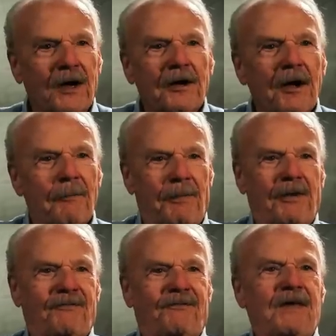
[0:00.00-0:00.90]
a
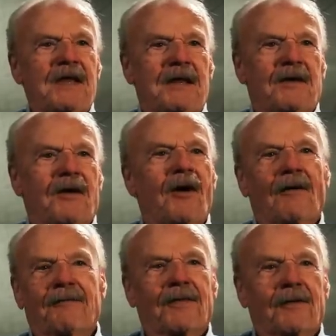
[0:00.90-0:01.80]
couple of feet
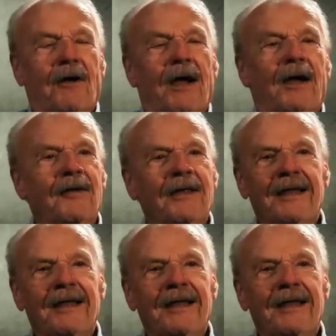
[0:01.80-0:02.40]
off the ground.